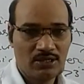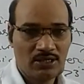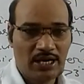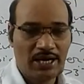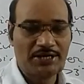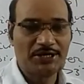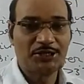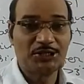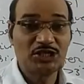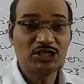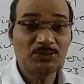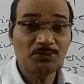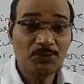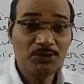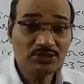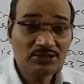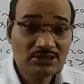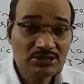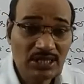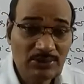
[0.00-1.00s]
and
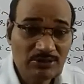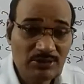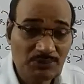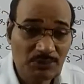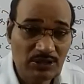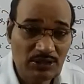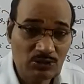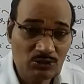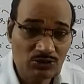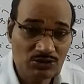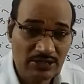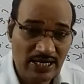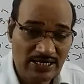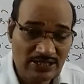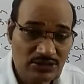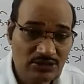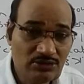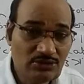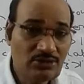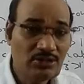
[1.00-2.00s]
dispersion of the positive
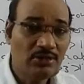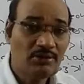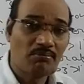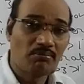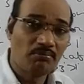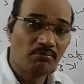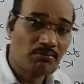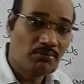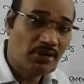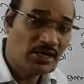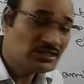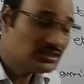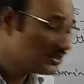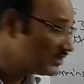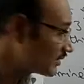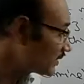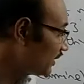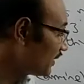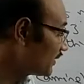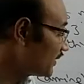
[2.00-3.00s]
charge makes
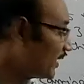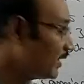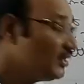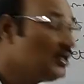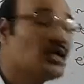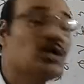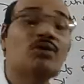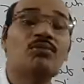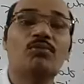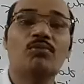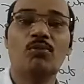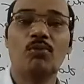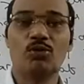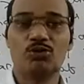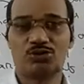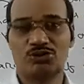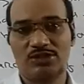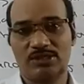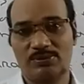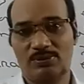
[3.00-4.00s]
the cation
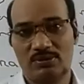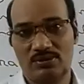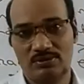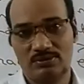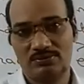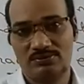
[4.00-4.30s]
more stable.